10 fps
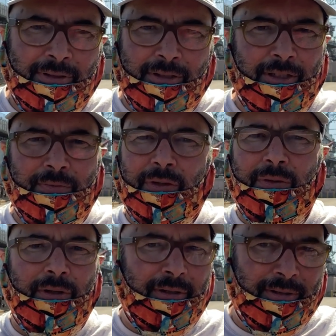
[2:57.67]
And even though
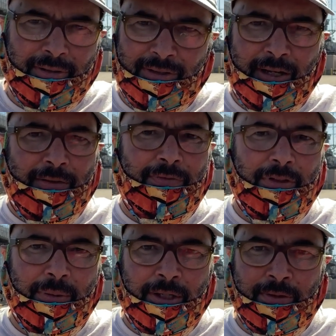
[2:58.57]
they're 10 feet
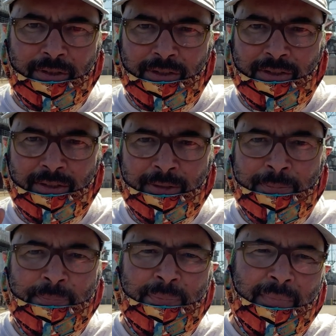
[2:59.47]
away or whatever, it's just
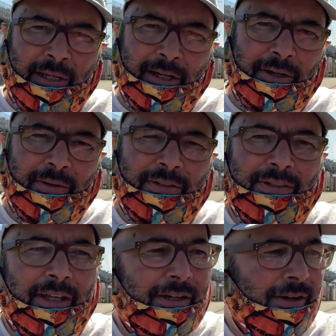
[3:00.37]
err on the side of